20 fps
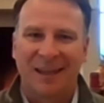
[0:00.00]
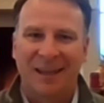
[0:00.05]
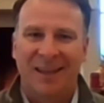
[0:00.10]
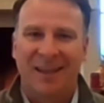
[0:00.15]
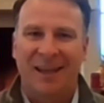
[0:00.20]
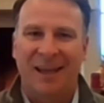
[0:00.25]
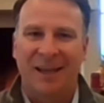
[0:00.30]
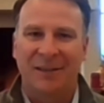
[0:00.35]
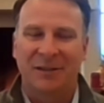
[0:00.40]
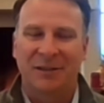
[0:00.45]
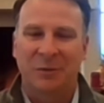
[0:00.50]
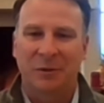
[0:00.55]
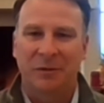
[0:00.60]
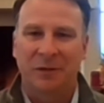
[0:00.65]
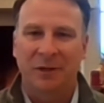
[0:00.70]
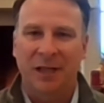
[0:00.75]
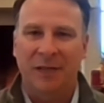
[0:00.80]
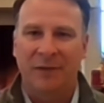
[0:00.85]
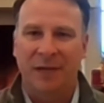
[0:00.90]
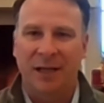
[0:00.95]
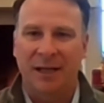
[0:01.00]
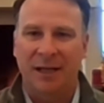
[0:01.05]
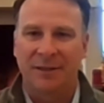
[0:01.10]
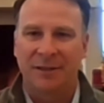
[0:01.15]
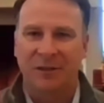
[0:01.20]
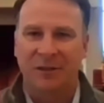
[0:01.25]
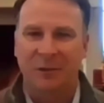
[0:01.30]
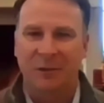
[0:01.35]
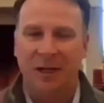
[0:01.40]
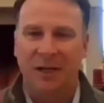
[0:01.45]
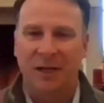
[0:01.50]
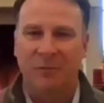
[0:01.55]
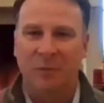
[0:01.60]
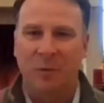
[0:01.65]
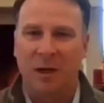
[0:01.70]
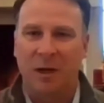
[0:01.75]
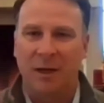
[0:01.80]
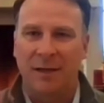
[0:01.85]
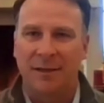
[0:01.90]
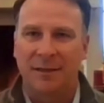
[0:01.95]
yeah, so we really have a nice array of
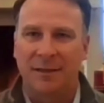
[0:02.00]
wines,